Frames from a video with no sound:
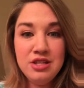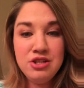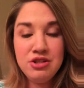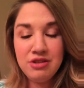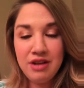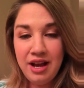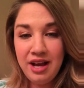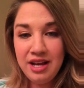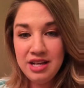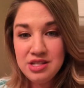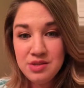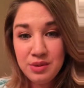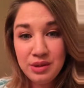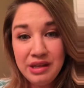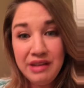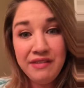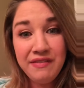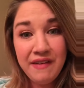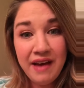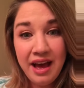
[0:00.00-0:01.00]
It dries
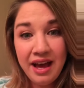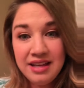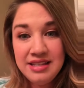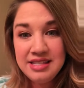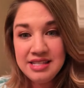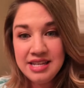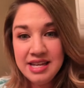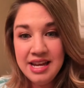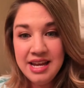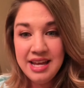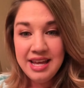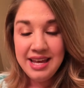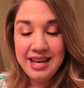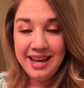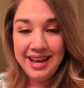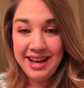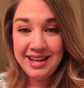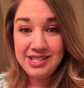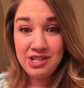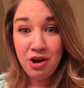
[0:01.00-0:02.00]
really fast. It
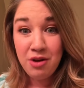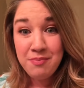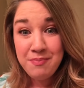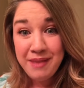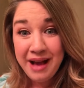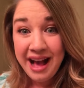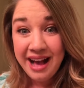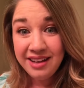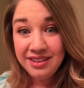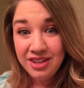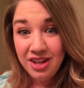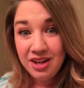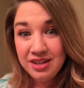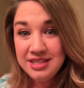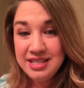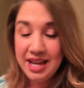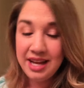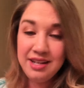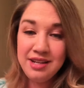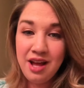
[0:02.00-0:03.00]
has our
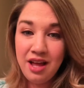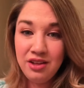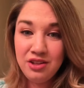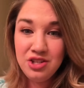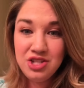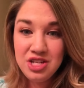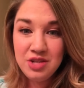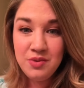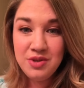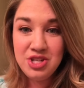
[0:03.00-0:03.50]
BacLock technology,